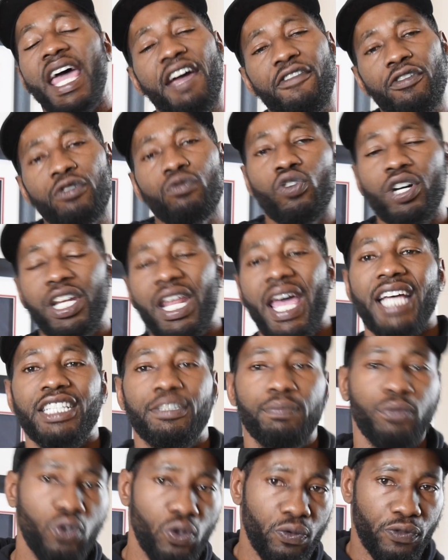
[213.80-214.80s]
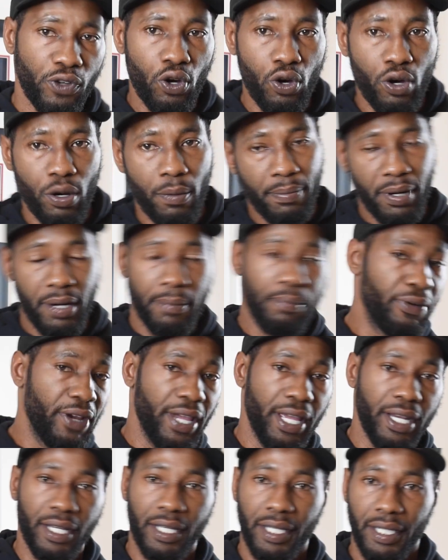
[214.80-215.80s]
everyone has moved on but Brandon,